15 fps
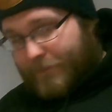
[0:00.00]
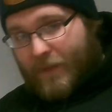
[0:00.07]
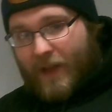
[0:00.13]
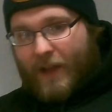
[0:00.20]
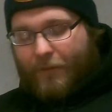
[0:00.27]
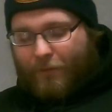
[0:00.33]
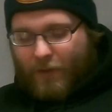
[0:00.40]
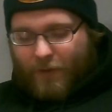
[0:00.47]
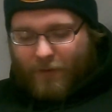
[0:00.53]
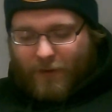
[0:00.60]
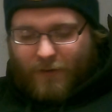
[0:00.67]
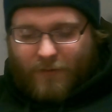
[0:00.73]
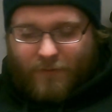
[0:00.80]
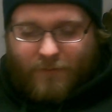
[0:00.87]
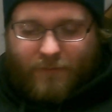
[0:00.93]
high
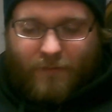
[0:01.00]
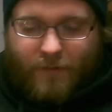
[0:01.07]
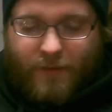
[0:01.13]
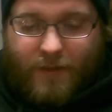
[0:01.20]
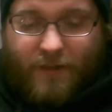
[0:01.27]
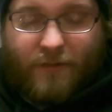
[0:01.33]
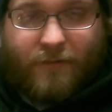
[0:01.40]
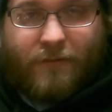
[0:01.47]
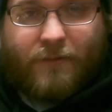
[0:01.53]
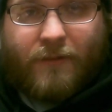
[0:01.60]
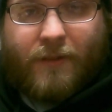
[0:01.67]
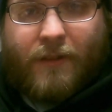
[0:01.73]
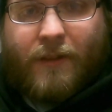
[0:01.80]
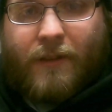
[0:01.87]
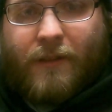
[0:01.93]
floater. So
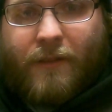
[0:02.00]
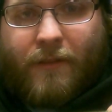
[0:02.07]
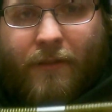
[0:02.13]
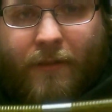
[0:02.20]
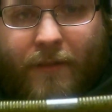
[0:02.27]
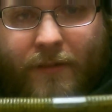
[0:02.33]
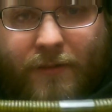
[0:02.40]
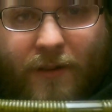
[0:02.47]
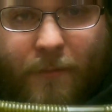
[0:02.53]
these are